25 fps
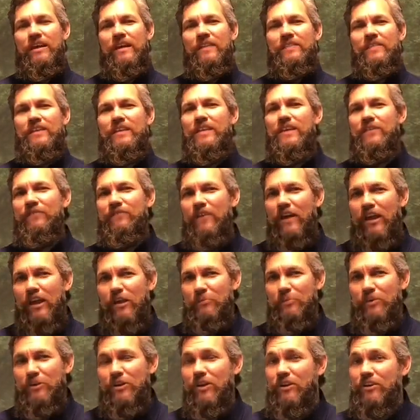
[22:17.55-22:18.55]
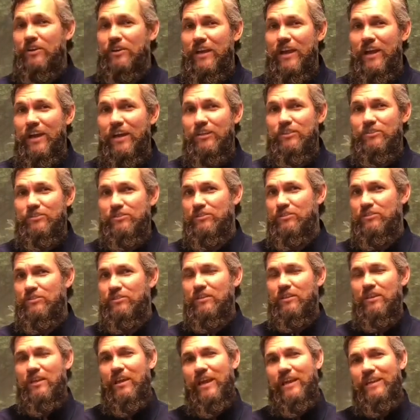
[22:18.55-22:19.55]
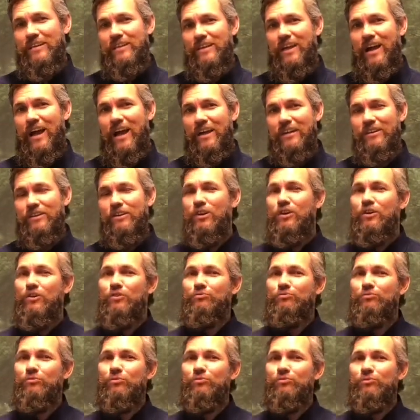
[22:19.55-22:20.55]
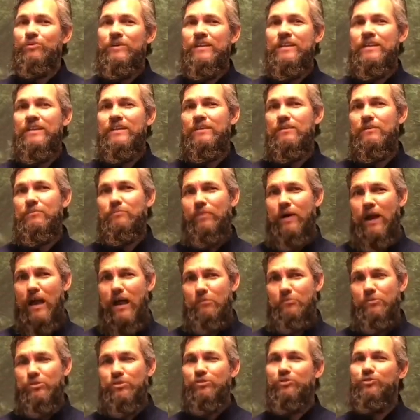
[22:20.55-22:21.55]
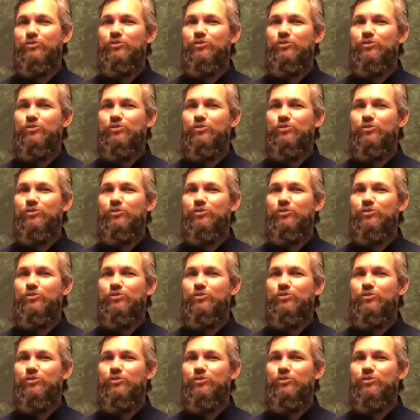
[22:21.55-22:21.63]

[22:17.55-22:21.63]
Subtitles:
than developing our character like God through reading the Bible,